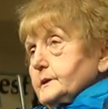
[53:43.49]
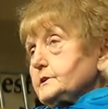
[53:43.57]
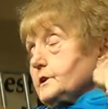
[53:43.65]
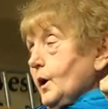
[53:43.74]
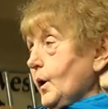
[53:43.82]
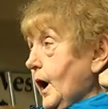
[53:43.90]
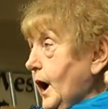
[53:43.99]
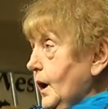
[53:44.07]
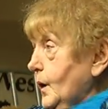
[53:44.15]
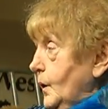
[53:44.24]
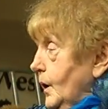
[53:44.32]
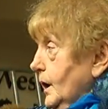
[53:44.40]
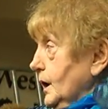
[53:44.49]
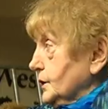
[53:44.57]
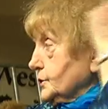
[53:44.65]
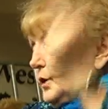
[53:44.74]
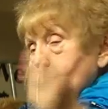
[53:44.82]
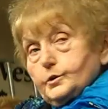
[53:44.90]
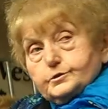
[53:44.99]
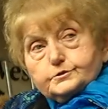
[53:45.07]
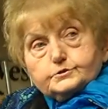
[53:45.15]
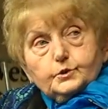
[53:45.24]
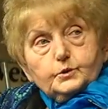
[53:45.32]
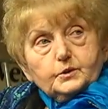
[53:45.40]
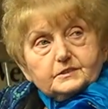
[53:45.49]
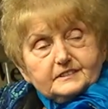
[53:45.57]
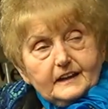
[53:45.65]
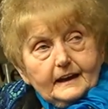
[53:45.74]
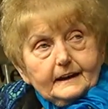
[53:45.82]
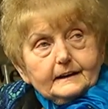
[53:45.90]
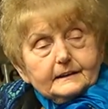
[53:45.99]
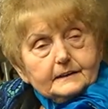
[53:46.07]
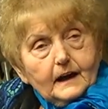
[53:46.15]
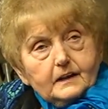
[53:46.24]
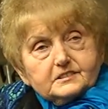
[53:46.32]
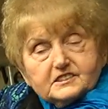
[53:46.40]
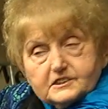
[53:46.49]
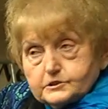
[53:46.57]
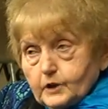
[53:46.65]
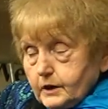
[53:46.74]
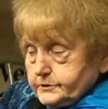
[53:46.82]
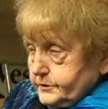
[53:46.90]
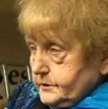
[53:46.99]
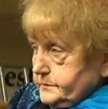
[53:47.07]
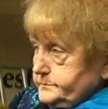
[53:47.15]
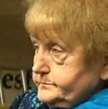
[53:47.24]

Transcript: Now, how on earth do you thank a Nazi doctor?